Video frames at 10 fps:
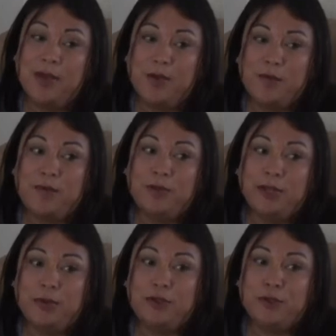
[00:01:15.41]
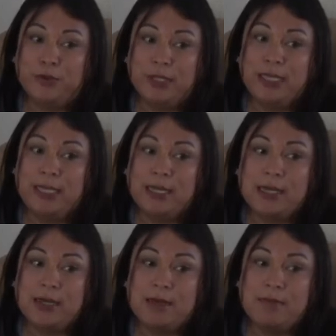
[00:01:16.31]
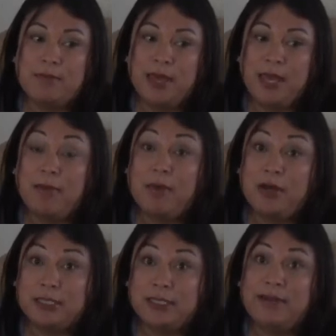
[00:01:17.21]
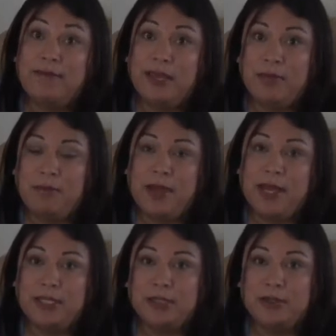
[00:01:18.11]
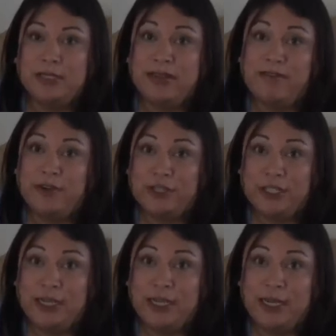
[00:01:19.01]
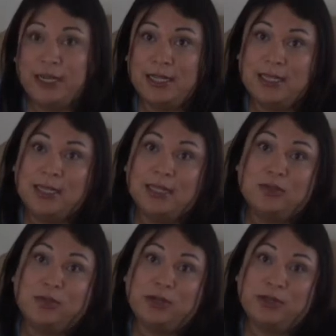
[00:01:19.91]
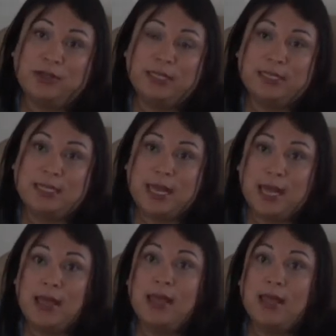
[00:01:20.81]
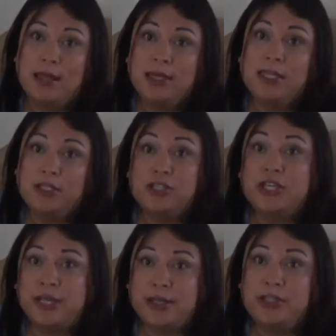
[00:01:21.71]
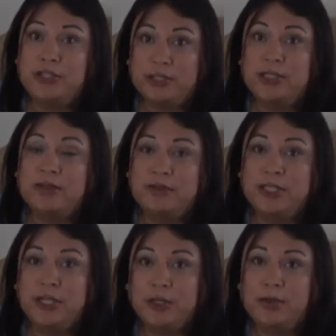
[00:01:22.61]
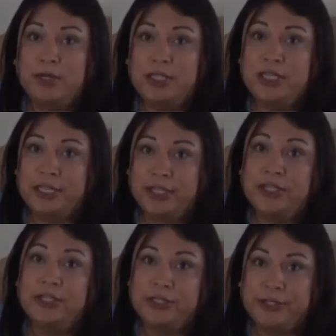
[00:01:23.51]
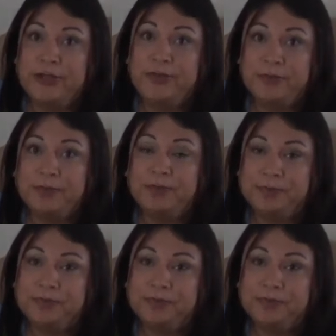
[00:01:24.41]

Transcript: hopefully truly make a positive impact on diversity. And I think that's one of the things that need to challenge ourselves, including gender. So